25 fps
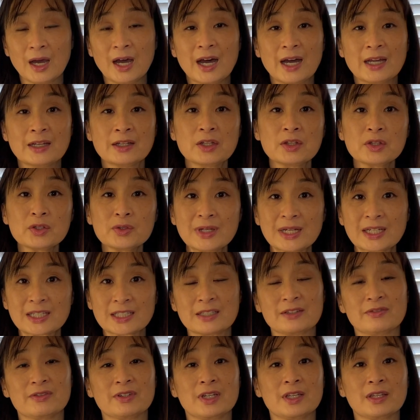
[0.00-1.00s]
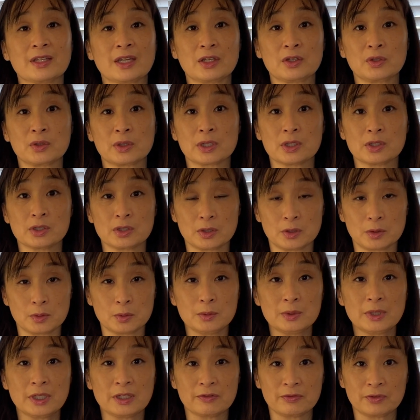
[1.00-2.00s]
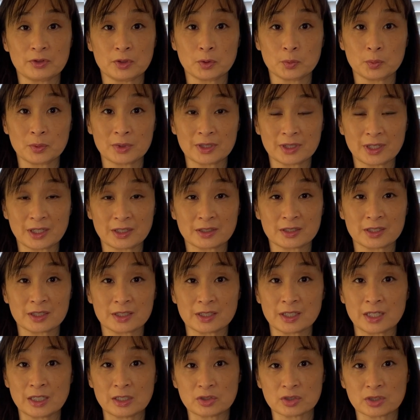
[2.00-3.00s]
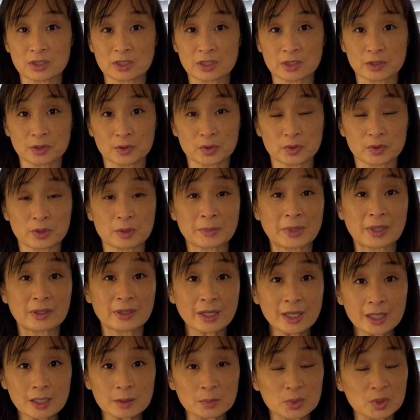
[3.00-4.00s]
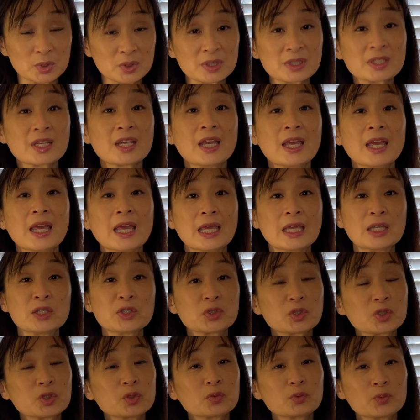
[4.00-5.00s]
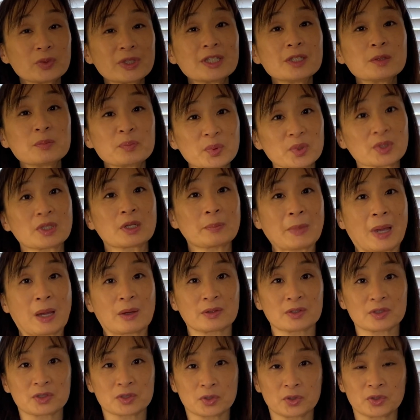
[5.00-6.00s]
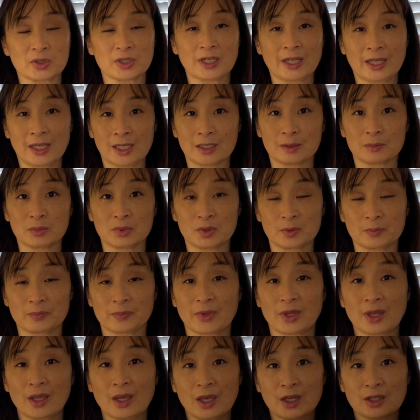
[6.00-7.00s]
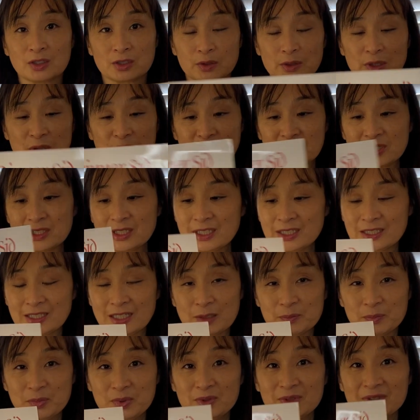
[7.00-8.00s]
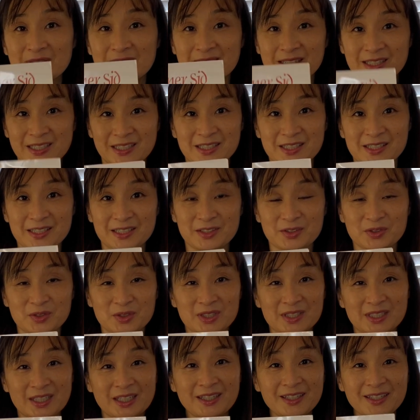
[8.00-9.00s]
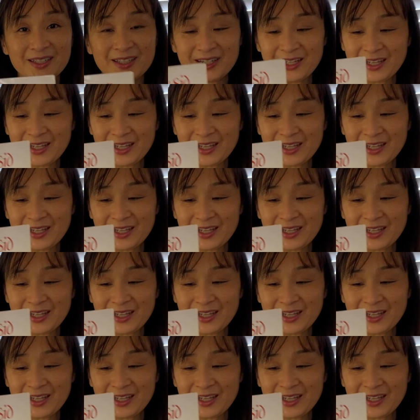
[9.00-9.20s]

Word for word: Another activity that you can do if you would like to teach the children about animals is to read a book about a certain animal. So here's an example, Six Dinner Sid.